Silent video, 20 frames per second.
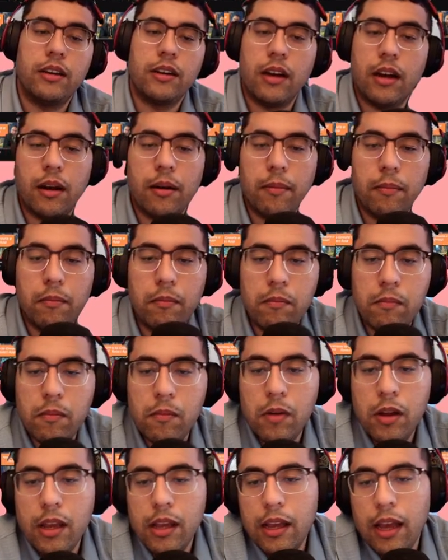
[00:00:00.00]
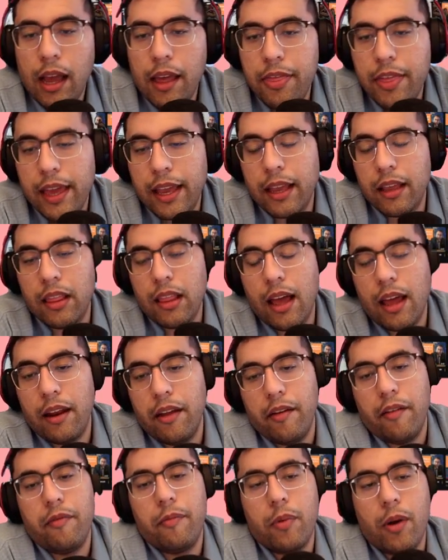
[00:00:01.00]
I think a lot
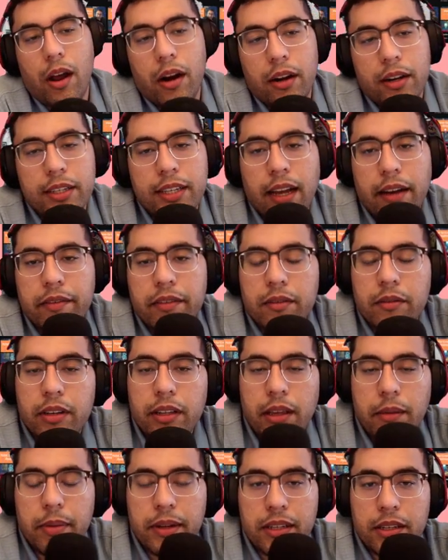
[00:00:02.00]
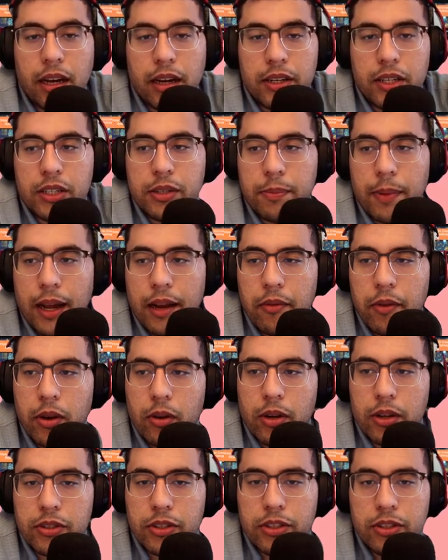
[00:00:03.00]
of products haven't really been touched by real
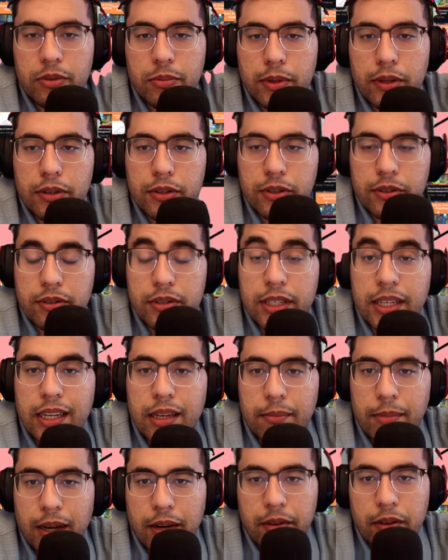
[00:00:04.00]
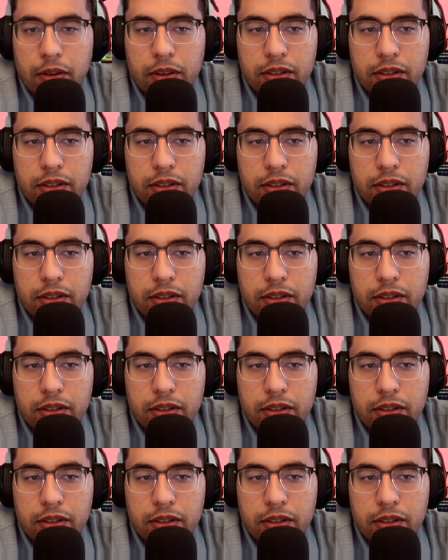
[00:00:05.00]
consumers or seen by real